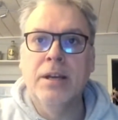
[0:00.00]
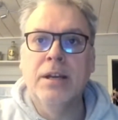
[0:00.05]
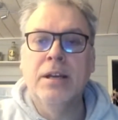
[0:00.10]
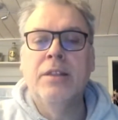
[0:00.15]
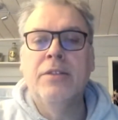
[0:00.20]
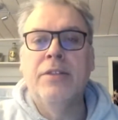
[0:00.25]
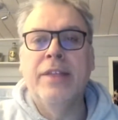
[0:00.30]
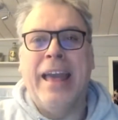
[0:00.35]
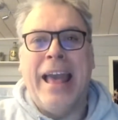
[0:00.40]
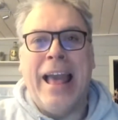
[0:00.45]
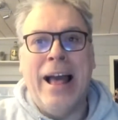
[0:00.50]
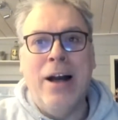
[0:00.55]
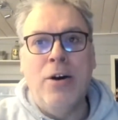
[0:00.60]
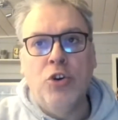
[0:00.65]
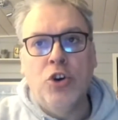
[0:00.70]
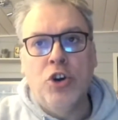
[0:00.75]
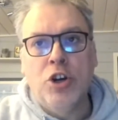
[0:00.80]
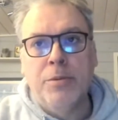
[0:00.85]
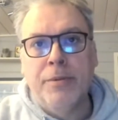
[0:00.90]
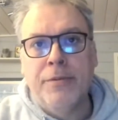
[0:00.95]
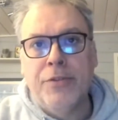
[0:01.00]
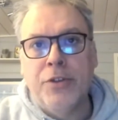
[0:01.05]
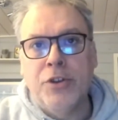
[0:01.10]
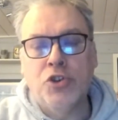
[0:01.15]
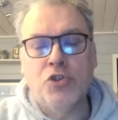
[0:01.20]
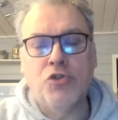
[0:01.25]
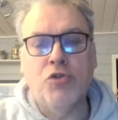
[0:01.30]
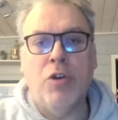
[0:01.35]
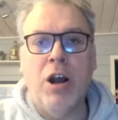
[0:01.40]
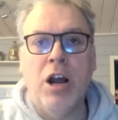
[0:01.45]
The outcome of the
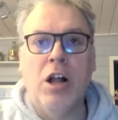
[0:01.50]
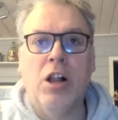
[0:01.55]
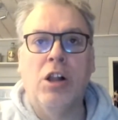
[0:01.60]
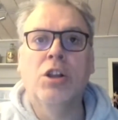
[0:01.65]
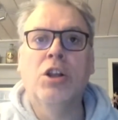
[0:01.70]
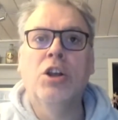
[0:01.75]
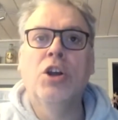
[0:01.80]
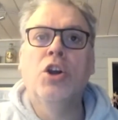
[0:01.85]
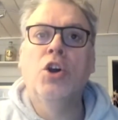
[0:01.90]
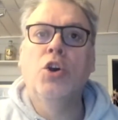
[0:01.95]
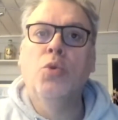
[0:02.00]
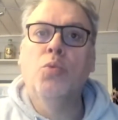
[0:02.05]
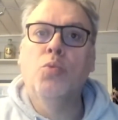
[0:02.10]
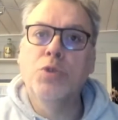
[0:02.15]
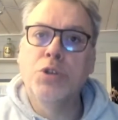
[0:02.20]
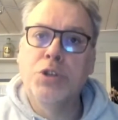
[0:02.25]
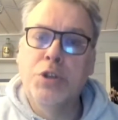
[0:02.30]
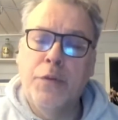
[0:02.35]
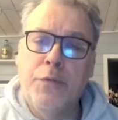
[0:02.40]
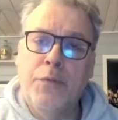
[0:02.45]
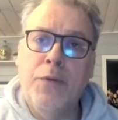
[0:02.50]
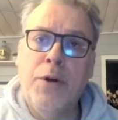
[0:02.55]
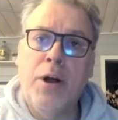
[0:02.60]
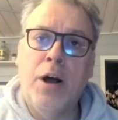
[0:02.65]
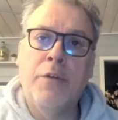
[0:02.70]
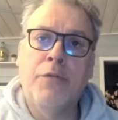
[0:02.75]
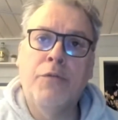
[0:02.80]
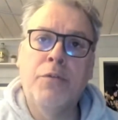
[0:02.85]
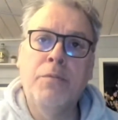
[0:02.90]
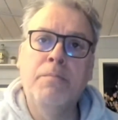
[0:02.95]
trial was far
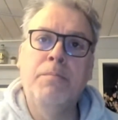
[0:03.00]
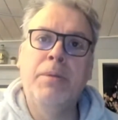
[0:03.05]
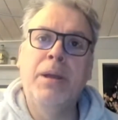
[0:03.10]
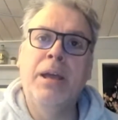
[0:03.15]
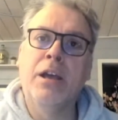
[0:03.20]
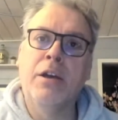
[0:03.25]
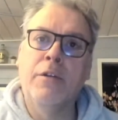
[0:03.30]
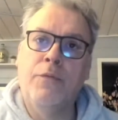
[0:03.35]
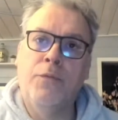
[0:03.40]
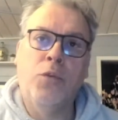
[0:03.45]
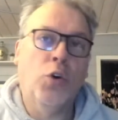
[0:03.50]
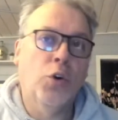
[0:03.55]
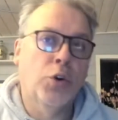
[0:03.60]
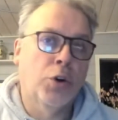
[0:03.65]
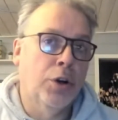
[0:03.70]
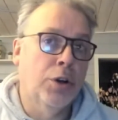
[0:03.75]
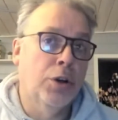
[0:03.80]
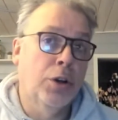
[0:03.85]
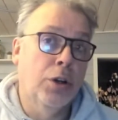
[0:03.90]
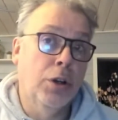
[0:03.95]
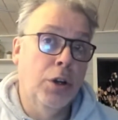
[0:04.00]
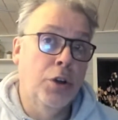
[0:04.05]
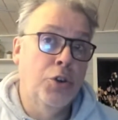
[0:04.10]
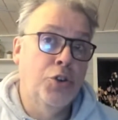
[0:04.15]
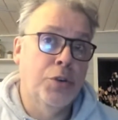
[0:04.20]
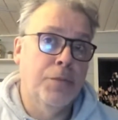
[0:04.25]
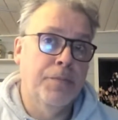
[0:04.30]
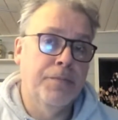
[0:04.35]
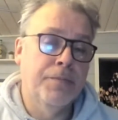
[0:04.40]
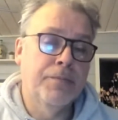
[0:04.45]
from being a foregone
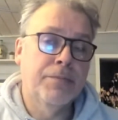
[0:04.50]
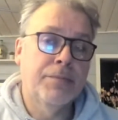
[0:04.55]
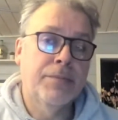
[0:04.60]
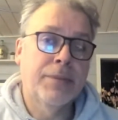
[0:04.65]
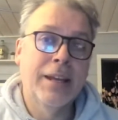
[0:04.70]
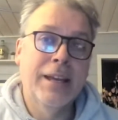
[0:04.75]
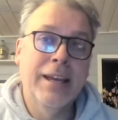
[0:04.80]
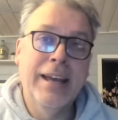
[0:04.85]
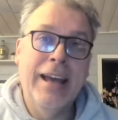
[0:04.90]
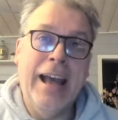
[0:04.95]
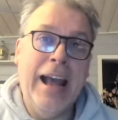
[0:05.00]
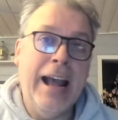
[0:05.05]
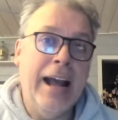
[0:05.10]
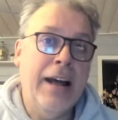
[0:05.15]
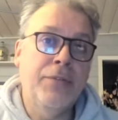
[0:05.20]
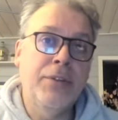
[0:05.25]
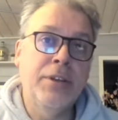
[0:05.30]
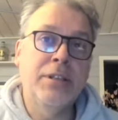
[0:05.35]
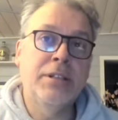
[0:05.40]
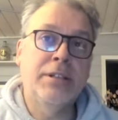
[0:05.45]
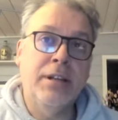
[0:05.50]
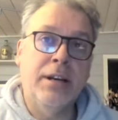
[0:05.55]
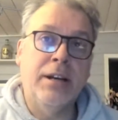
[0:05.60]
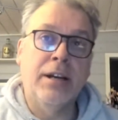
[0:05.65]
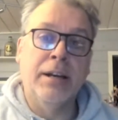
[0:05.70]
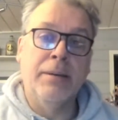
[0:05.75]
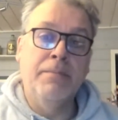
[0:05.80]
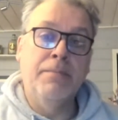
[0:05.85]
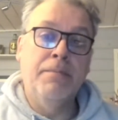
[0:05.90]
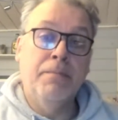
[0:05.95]
conclusion. At this
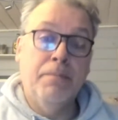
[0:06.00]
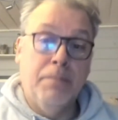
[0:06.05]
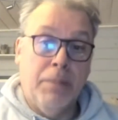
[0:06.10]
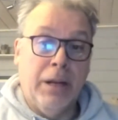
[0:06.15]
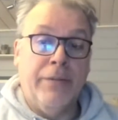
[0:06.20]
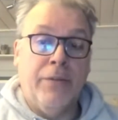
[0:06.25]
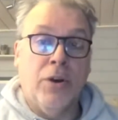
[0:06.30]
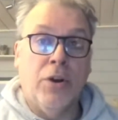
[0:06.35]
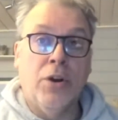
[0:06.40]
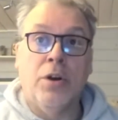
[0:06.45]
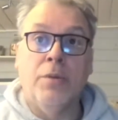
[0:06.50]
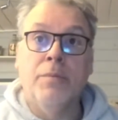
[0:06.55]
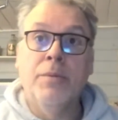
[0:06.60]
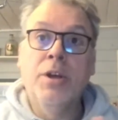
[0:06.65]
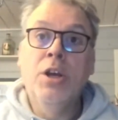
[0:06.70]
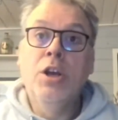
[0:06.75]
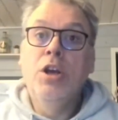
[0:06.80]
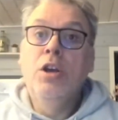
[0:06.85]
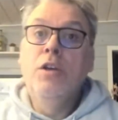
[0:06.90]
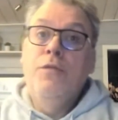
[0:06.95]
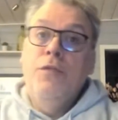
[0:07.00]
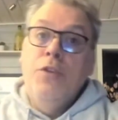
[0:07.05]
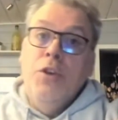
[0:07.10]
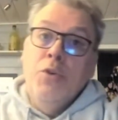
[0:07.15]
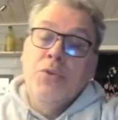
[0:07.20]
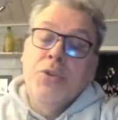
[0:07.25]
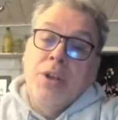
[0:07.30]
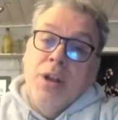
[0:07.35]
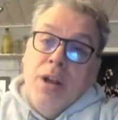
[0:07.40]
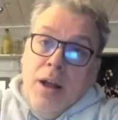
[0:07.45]
time, believe it or not, fewer
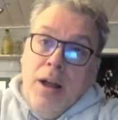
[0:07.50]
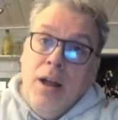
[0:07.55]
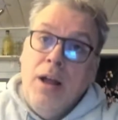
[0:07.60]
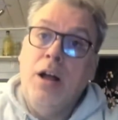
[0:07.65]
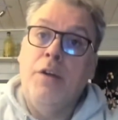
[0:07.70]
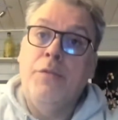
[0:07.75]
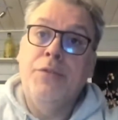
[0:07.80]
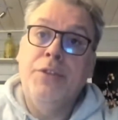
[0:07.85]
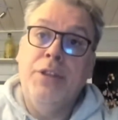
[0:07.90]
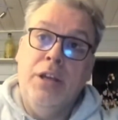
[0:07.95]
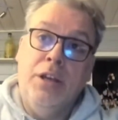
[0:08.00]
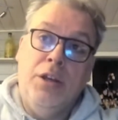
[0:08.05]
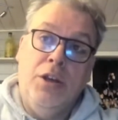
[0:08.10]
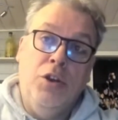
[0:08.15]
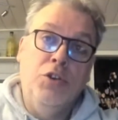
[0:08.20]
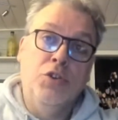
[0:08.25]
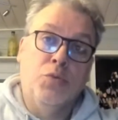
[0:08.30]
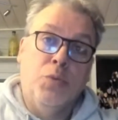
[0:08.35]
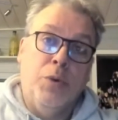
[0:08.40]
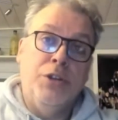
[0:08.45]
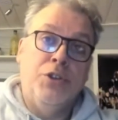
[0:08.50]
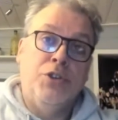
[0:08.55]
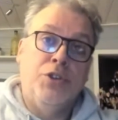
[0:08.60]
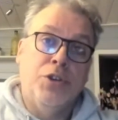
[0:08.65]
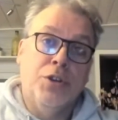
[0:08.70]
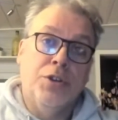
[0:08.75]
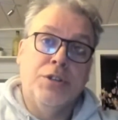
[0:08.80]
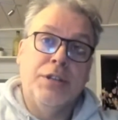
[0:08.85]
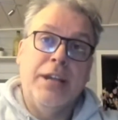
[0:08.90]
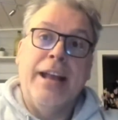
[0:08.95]
than half of the accused
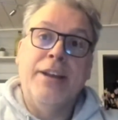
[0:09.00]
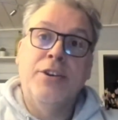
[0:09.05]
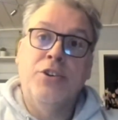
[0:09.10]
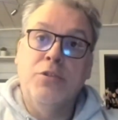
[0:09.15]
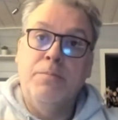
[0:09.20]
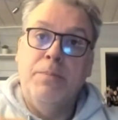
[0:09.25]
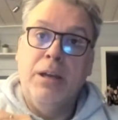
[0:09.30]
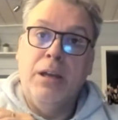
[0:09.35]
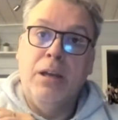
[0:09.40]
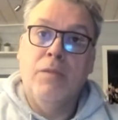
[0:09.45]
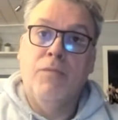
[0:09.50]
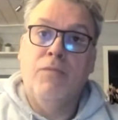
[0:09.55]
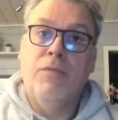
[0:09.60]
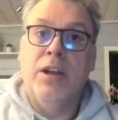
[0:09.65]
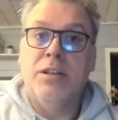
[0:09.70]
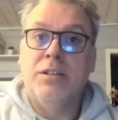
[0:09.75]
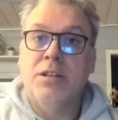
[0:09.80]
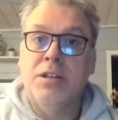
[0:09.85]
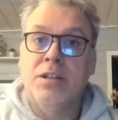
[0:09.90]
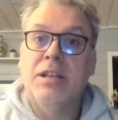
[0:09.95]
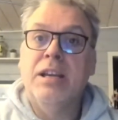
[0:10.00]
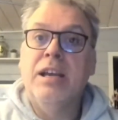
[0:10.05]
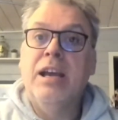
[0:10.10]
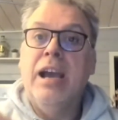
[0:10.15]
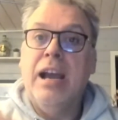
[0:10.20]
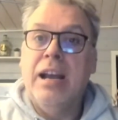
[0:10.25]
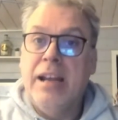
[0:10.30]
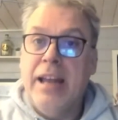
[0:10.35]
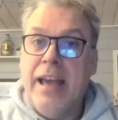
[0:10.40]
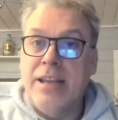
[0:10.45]
witches ended up being convicted
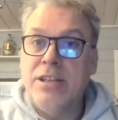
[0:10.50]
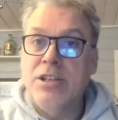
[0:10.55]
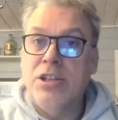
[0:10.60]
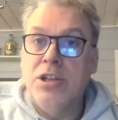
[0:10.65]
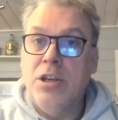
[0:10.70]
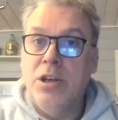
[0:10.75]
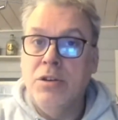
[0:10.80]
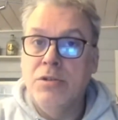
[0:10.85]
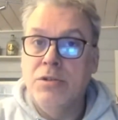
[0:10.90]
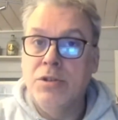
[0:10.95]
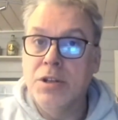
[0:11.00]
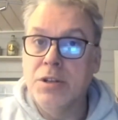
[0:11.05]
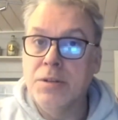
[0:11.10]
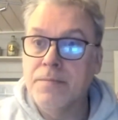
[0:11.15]
and executed.